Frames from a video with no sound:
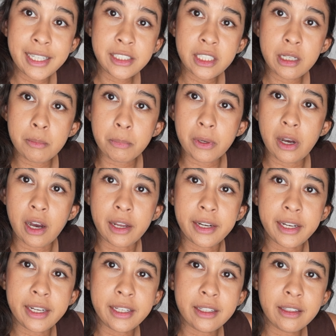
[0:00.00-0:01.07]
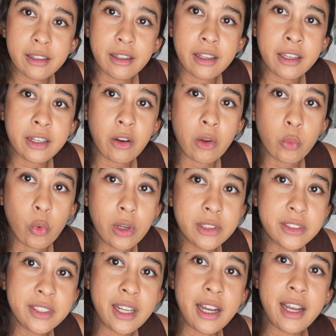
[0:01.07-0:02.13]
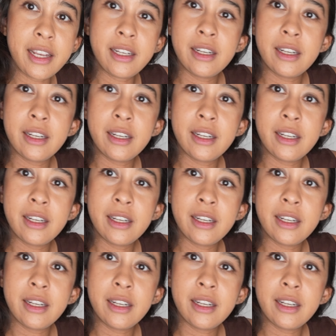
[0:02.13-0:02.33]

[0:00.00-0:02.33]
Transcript: ended up cutting it on one side,